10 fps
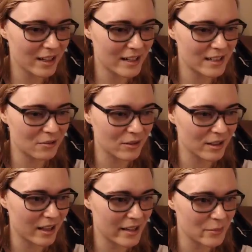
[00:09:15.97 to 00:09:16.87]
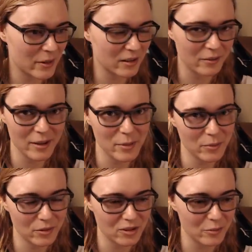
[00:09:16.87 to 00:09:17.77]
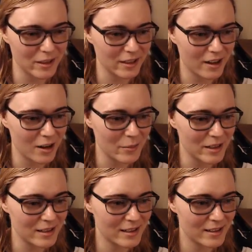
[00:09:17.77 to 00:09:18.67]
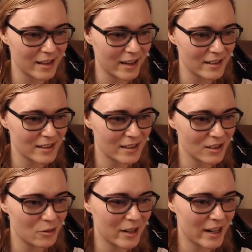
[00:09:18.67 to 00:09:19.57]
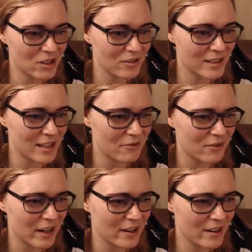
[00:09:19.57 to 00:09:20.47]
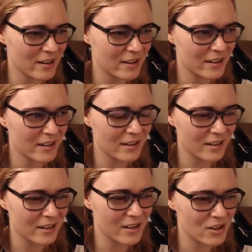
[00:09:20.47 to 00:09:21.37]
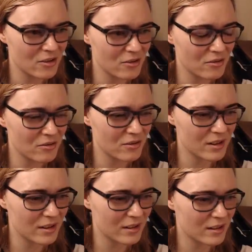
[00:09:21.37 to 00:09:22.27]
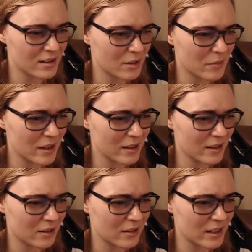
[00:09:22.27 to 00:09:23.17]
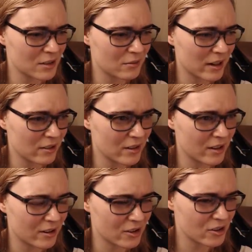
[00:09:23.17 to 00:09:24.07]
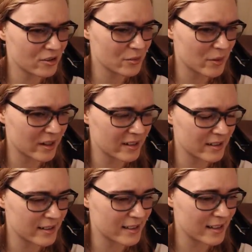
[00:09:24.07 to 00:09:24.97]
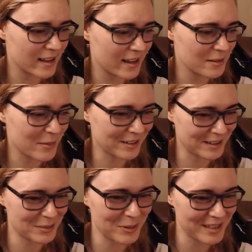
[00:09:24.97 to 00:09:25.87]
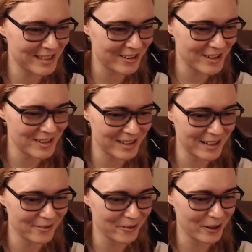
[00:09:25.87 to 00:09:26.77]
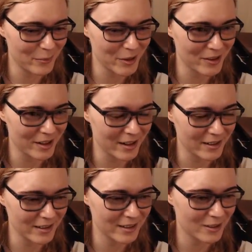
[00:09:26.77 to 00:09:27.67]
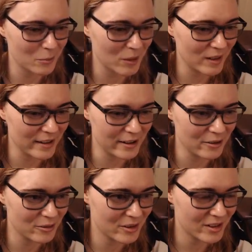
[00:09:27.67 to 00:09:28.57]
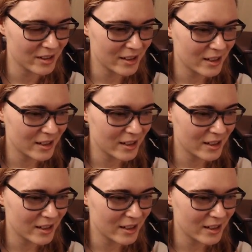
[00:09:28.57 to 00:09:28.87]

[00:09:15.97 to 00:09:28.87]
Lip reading: that I didn't realize, by the way, people told me in the comments, that you can actually set fire to something that's around the archers, but I didn't see that in my Let's Play, so I just kind of went up there and got completely owned.